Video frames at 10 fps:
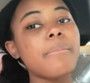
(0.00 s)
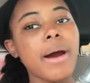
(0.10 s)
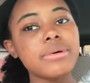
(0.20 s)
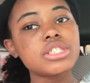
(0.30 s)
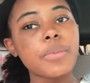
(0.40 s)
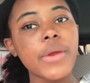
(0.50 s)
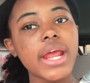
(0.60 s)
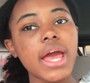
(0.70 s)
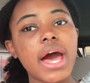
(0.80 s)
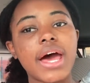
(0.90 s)
bubbles are pretty
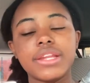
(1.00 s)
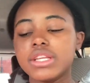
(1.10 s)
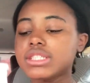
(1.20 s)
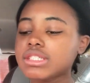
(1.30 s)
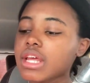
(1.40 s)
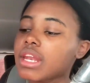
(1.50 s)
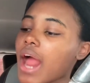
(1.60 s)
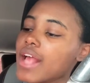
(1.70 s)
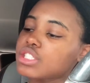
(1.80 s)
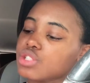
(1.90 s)
good. This is a
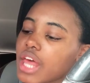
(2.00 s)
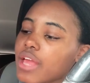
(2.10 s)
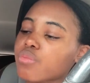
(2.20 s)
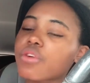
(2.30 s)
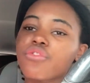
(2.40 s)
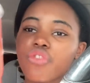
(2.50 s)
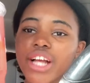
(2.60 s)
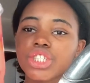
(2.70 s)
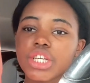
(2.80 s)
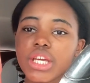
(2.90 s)
nice, like,
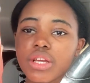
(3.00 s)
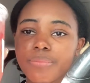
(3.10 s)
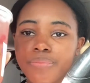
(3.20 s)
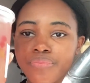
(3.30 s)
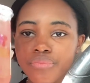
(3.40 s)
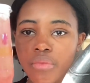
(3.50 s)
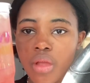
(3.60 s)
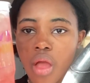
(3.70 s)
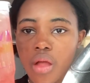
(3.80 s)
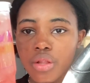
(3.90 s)
refreshing
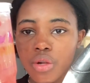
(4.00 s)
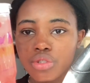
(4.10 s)
little